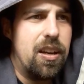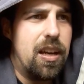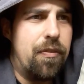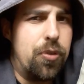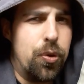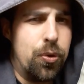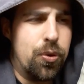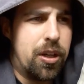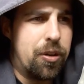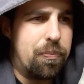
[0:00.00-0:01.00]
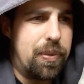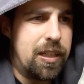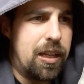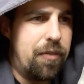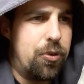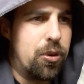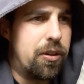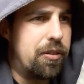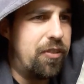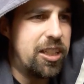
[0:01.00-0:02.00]
if you are
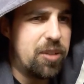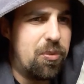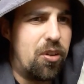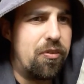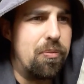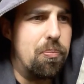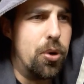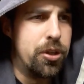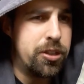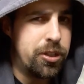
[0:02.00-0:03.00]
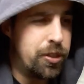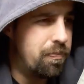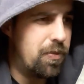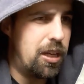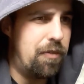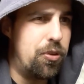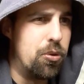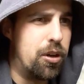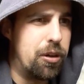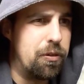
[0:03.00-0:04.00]
the victim of a murder, if
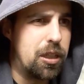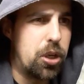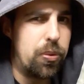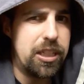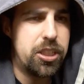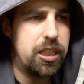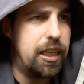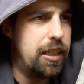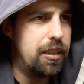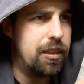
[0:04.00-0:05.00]
you are crashed in